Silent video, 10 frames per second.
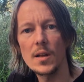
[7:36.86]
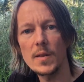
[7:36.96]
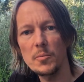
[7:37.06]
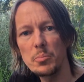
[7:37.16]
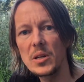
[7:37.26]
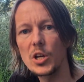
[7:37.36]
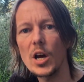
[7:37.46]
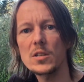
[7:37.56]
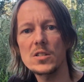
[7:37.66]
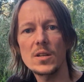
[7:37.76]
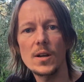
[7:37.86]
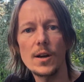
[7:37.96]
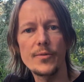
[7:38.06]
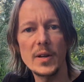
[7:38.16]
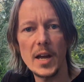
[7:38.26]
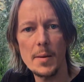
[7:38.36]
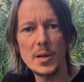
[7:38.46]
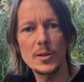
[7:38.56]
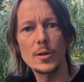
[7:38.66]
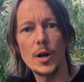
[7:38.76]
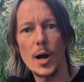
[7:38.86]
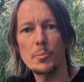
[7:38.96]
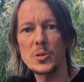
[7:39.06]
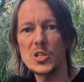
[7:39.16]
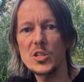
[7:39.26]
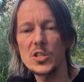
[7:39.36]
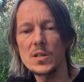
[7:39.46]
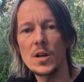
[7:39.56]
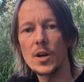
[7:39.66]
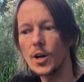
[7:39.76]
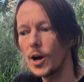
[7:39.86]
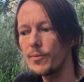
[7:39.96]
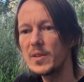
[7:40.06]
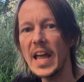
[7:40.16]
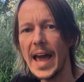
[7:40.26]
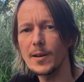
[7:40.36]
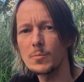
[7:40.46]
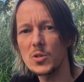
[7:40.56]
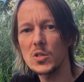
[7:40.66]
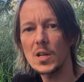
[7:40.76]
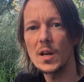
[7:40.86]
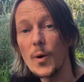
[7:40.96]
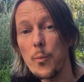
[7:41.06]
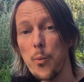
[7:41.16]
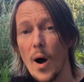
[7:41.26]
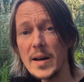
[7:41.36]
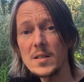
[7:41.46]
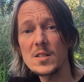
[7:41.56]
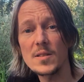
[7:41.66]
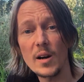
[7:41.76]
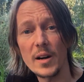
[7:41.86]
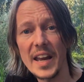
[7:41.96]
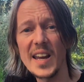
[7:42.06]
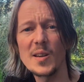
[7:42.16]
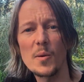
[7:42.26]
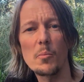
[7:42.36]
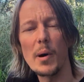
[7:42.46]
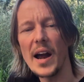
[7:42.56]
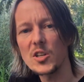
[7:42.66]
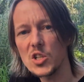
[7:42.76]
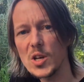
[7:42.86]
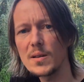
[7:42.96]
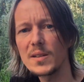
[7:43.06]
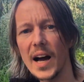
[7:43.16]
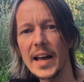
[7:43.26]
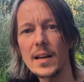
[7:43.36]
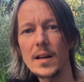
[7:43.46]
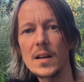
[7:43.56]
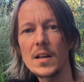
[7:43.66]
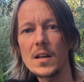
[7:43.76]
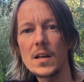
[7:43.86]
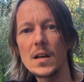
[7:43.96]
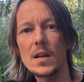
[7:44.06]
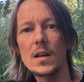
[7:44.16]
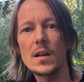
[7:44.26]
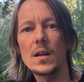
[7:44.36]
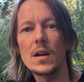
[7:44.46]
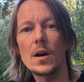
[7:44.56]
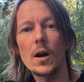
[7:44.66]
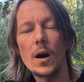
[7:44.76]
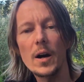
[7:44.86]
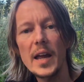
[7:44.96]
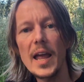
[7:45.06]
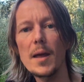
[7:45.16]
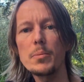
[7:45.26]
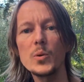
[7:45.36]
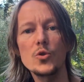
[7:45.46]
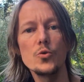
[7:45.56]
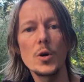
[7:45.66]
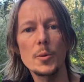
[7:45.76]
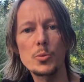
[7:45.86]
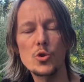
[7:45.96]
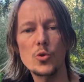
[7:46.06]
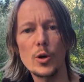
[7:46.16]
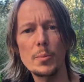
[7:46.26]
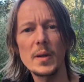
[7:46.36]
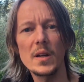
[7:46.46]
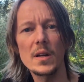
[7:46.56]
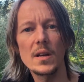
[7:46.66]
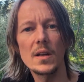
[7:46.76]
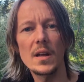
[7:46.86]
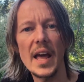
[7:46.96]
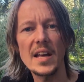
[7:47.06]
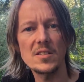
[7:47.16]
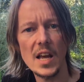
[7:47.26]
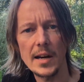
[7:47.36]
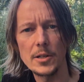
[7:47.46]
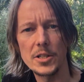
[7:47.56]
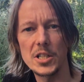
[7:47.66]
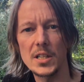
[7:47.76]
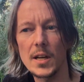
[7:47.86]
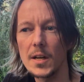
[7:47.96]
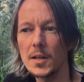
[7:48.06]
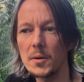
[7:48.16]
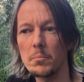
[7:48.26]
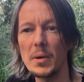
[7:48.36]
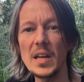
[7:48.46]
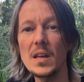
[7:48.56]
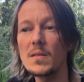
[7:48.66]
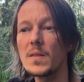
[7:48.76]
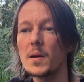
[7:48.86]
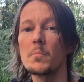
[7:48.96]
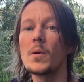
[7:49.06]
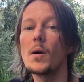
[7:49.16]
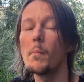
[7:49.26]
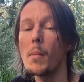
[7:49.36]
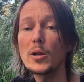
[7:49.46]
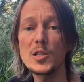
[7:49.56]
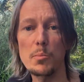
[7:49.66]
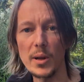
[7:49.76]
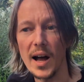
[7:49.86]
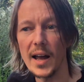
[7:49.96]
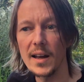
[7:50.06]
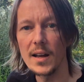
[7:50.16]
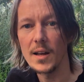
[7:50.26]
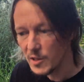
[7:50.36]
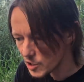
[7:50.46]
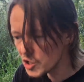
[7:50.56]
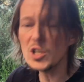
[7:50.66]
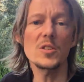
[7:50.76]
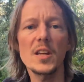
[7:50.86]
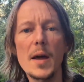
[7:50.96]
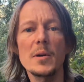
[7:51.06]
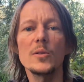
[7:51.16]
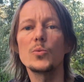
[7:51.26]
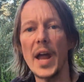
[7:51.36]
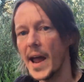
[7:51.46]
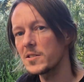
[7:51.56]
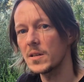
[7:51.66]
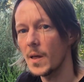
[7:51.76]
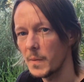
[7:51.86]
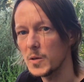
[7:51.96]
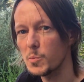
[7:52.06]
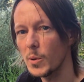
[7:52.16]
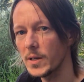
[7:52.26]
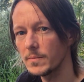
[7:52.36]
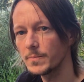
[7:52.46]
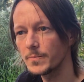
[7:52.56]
that because of the chemical composition of the atoms, the ones that are hit by sunlight are able to absorb it as energy, making them multiply. This is just a chemical reaction at this point.